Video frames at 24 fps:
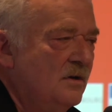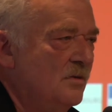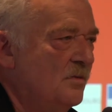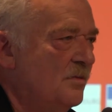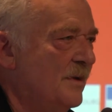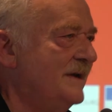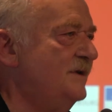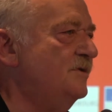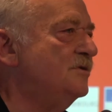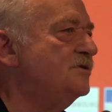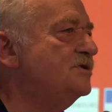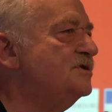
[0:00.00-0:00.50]

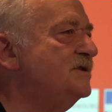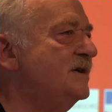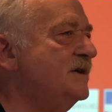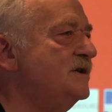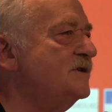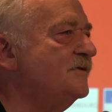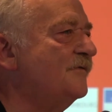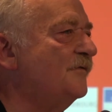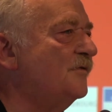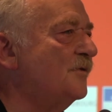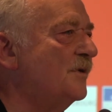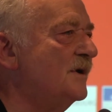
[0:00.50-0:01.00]
When you
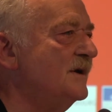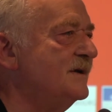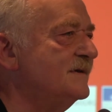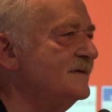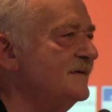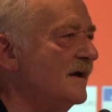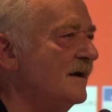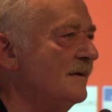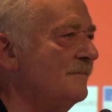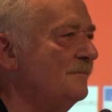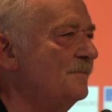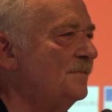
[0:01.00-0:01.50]
teach, for
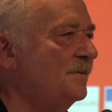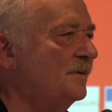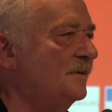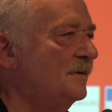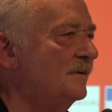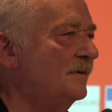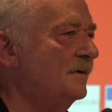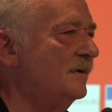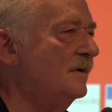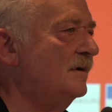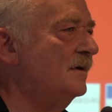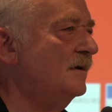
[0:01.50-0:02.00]

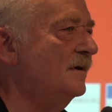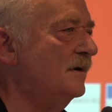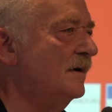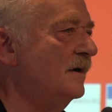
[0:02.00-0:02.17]
example,